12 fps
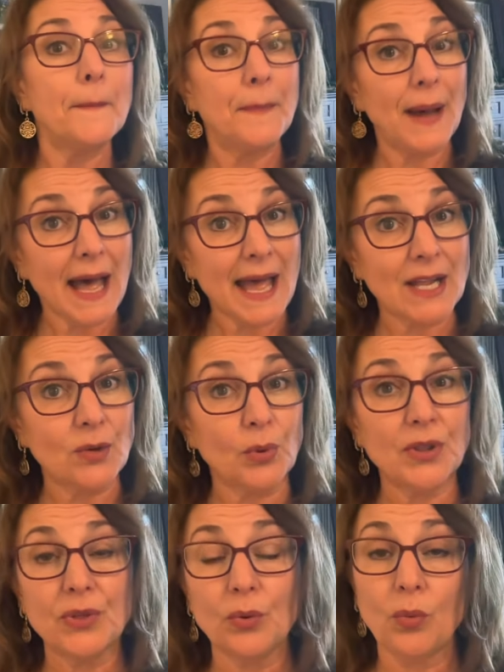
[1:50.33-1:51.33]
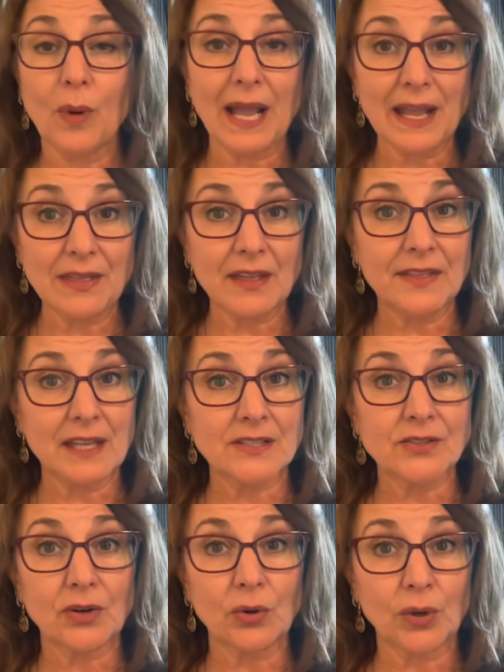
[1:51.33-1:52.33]
But with the way that
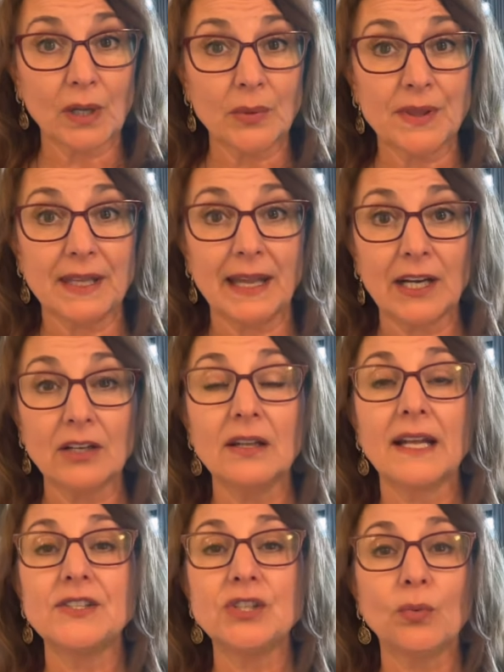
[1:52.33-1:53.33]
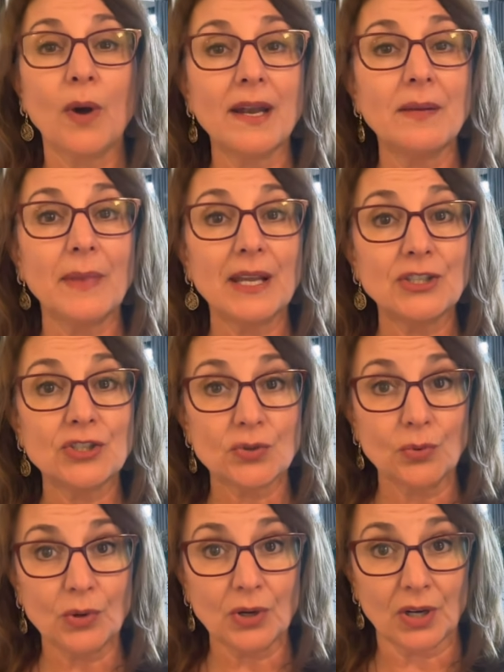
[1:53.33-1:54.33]
things are going with the airlines, you want to make
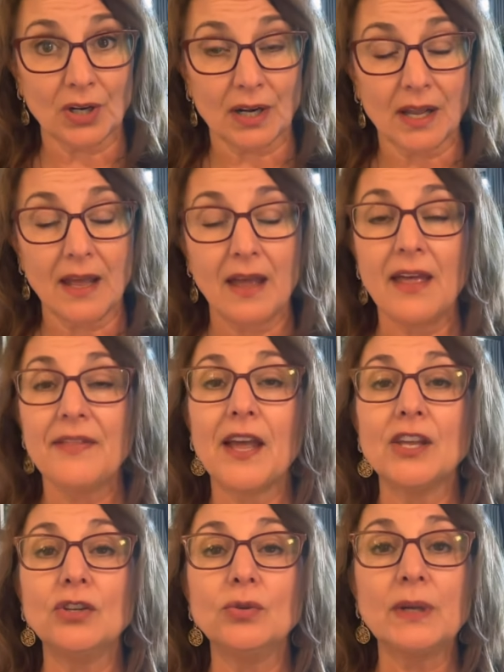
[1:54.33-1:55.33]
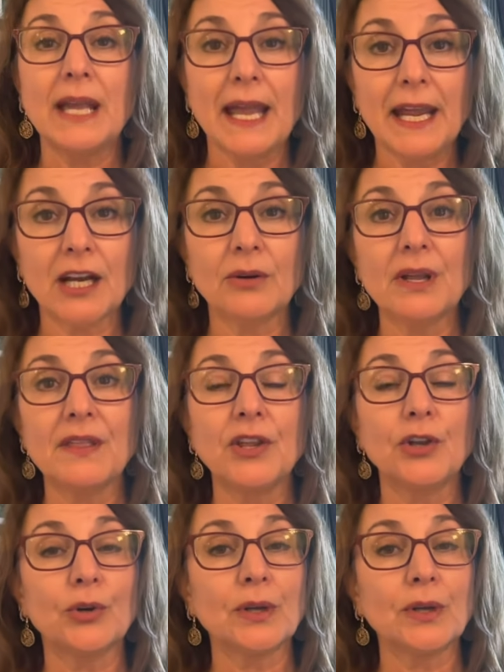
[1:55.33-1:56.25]
sure that you carry your